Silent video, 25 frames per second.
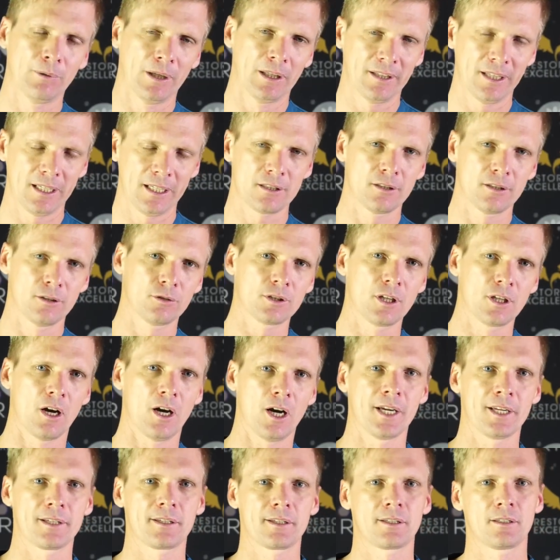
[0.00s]
when things look
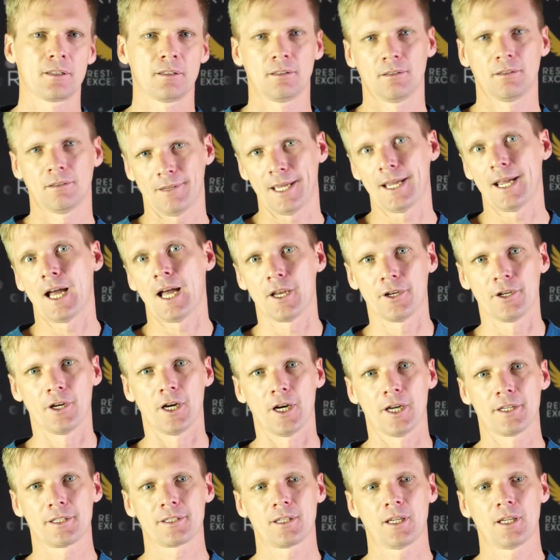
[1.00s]
nice, they are
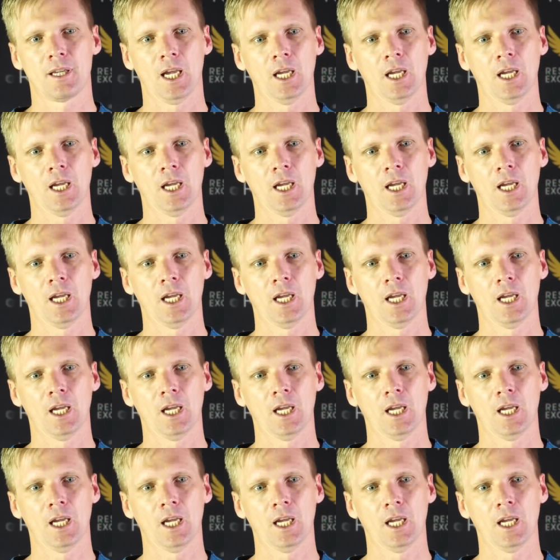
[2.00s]
nice.